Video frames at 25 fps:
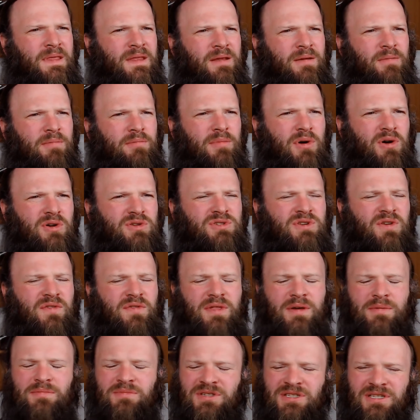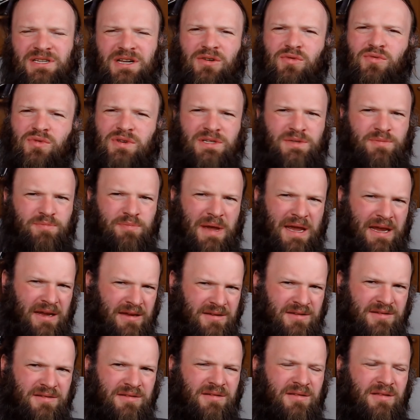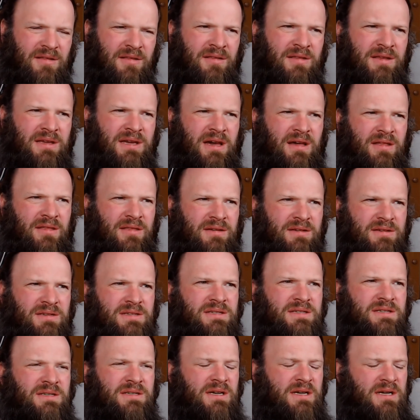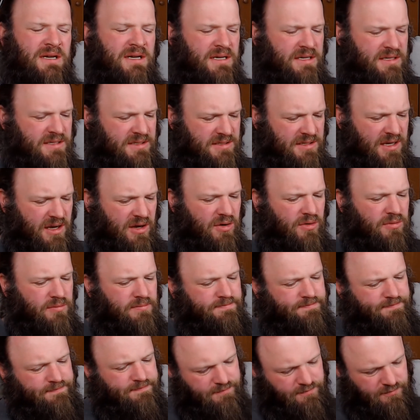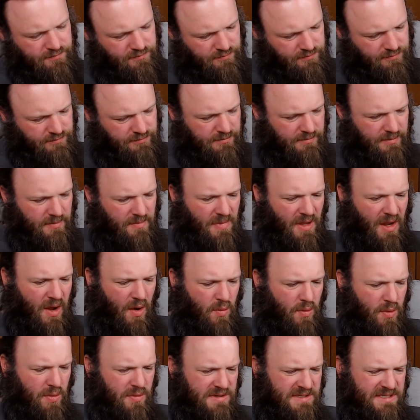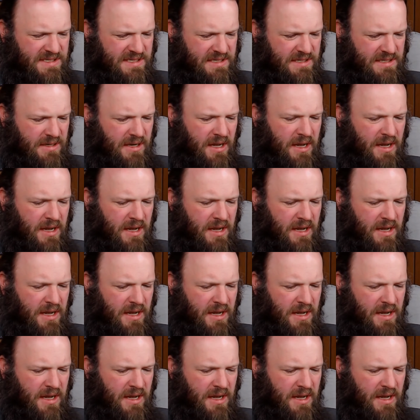most of them still respect the others. So we will see.